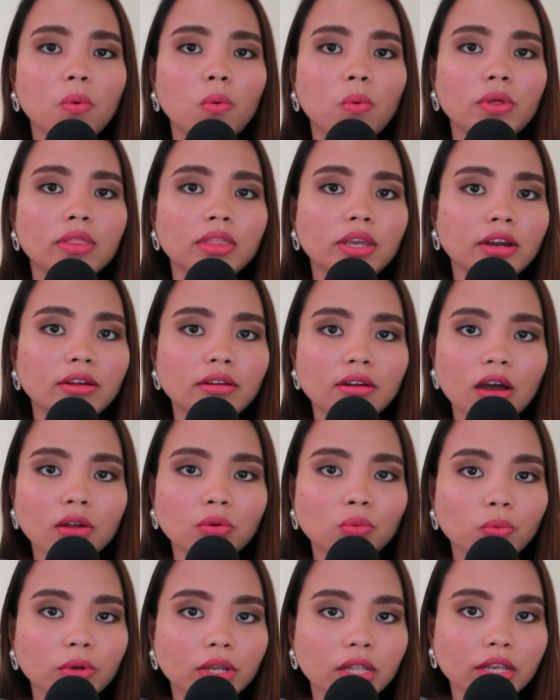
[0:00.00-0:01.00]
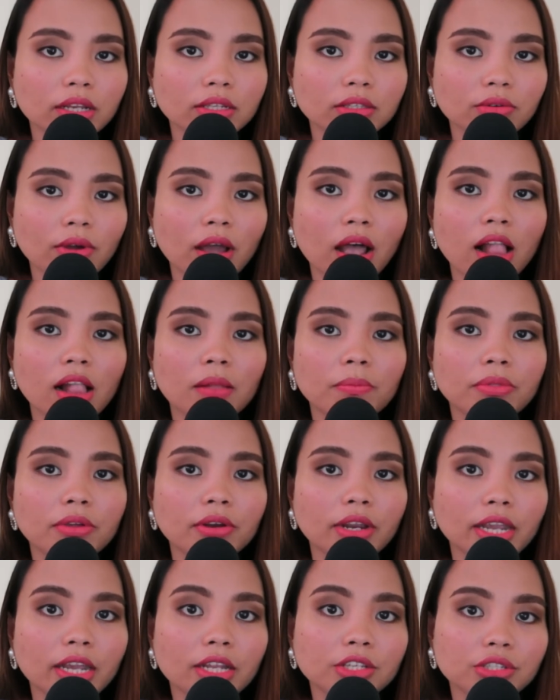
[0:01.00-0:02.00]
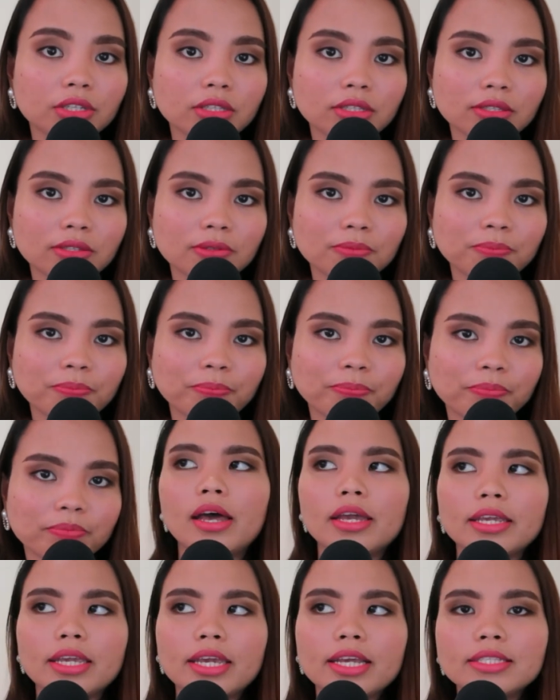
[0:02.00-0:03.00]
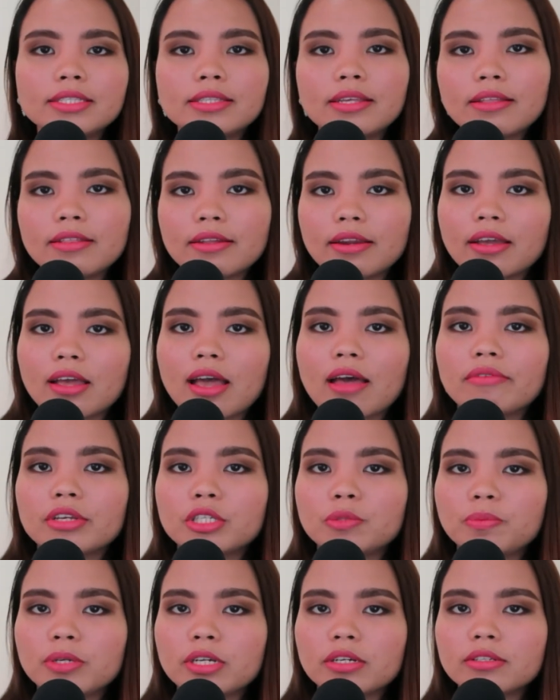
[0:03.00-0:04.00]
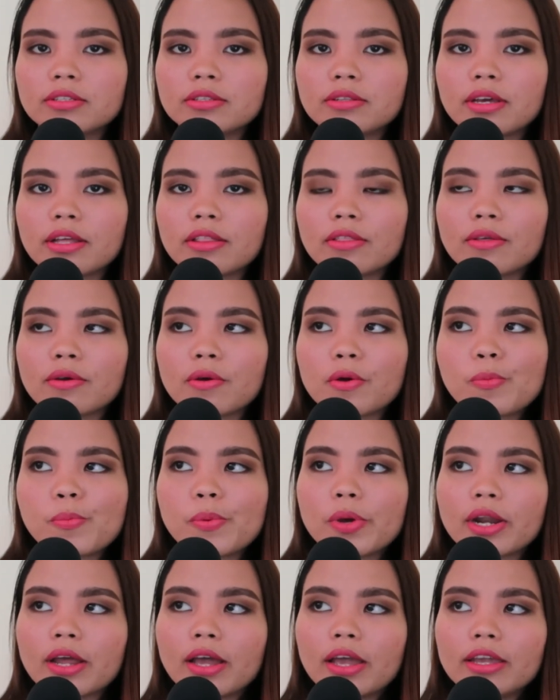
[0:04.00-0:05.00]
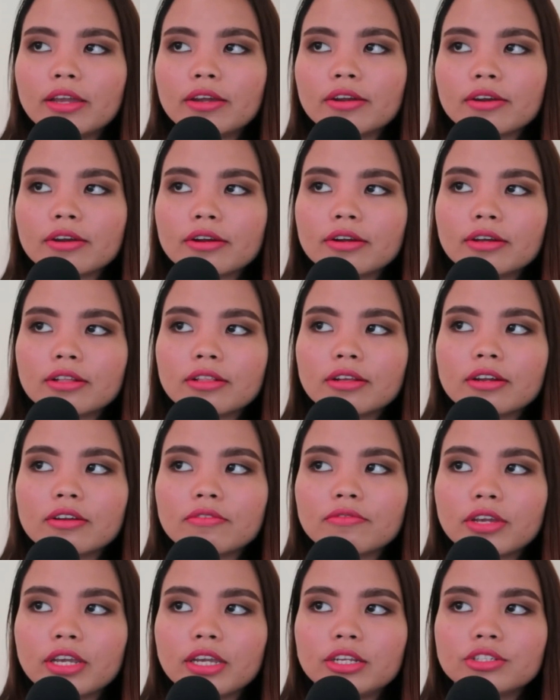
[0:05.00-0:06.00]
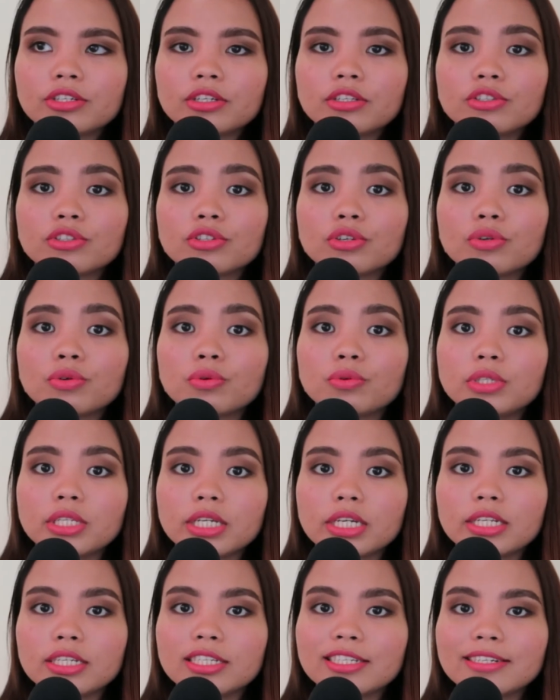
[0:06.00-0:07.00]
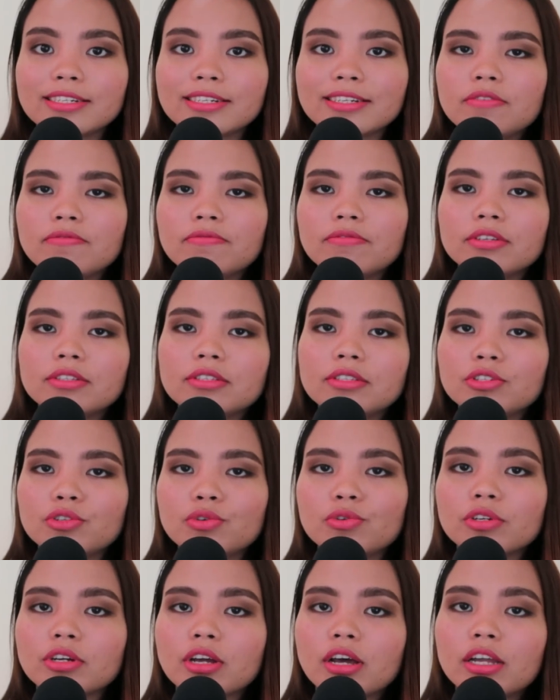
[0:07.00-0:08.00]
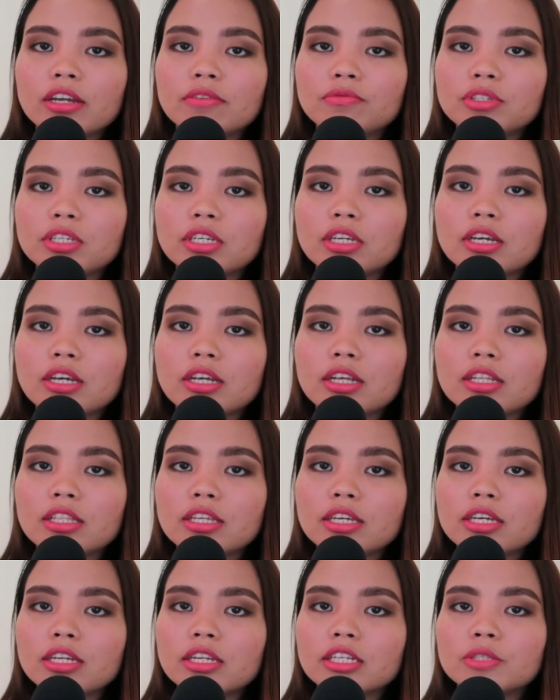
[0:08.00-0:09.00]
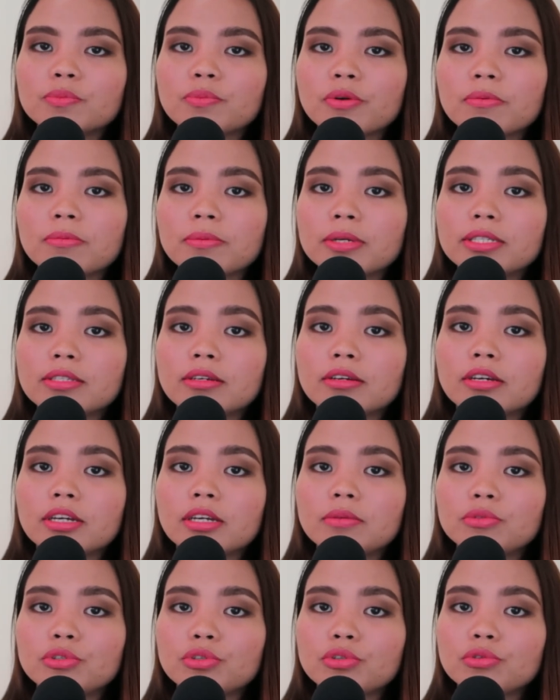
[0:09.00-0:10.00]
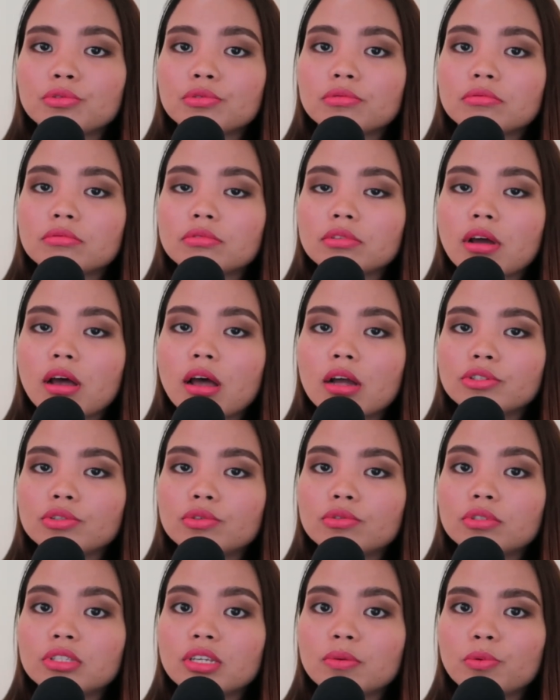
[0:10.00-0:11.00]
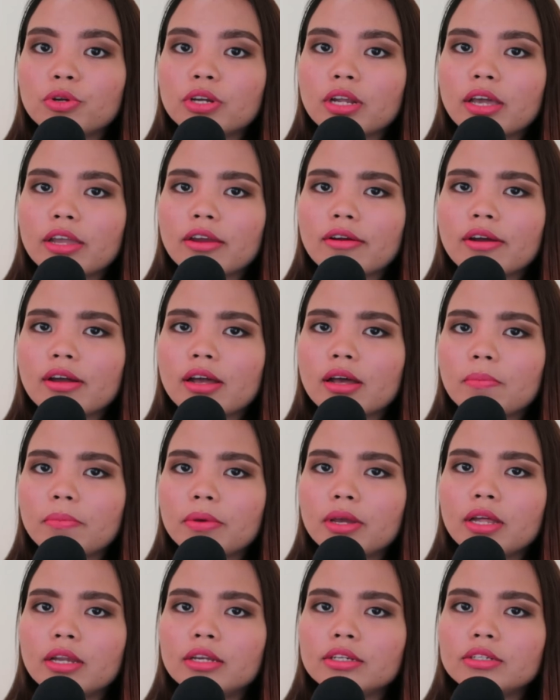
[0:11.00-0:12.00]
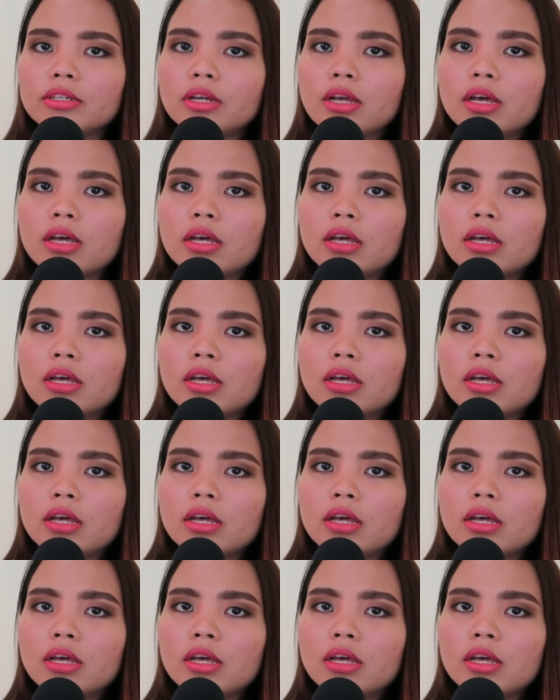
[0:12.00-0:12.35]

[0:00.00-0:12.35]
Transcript: when they're not willing to help their agents. I can't say that I have experienced that though, but I heard a lot of agents who did. If this is your kind of TL, then it's probably time to talk to someone higher up and,